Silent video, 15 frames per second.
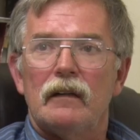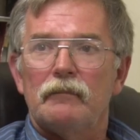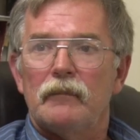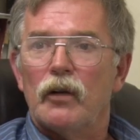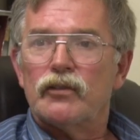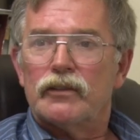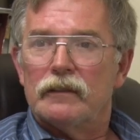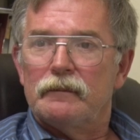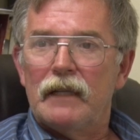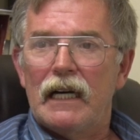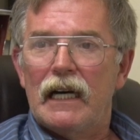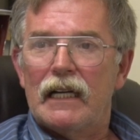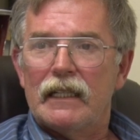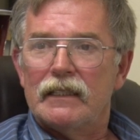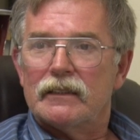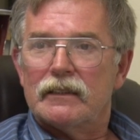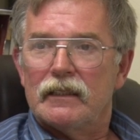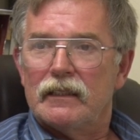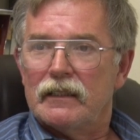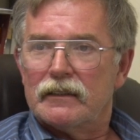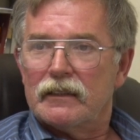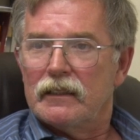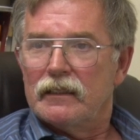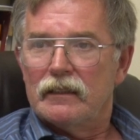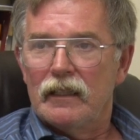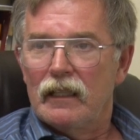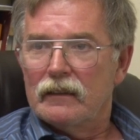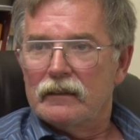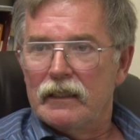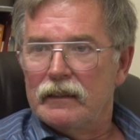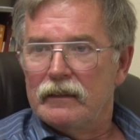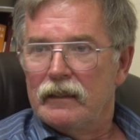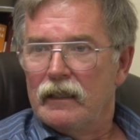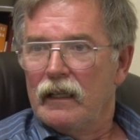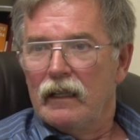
most of mine is conducted